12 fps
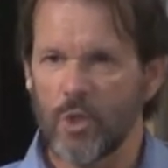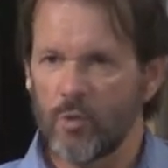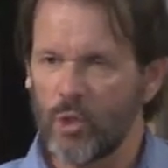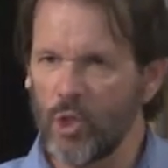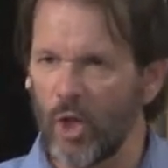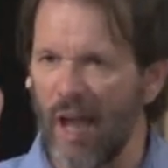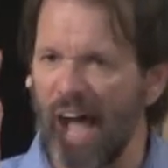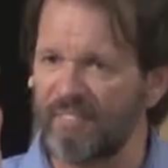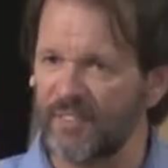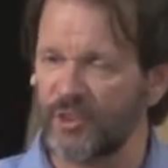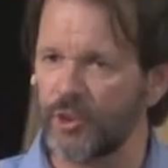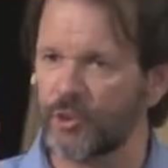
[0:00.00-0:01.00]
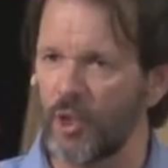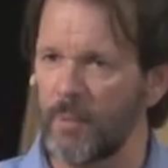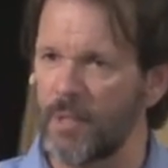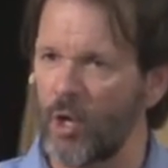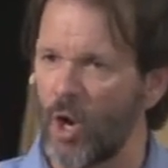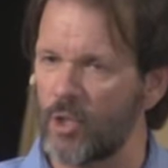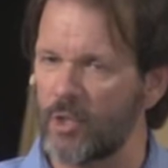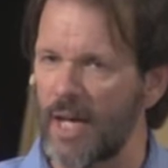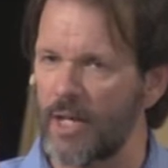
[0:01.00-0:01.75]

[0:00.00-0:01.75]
When your life is a sermon, all you got